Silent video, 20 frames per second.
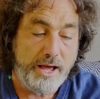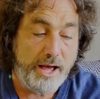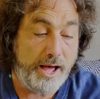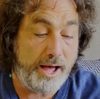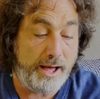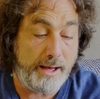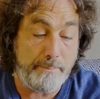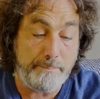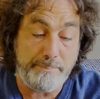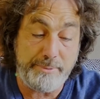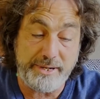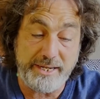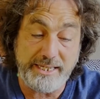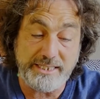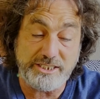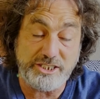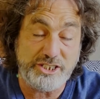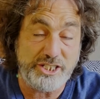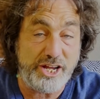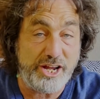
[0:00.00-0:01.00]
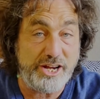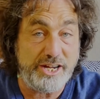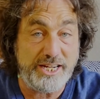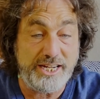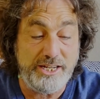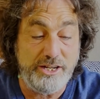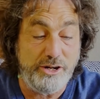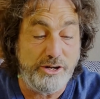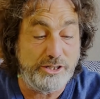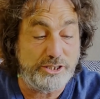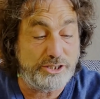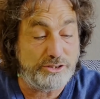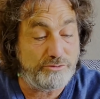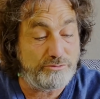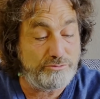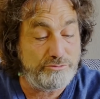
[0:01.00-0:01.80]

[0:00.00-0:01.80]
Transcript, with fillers: Uh, but it certainly looks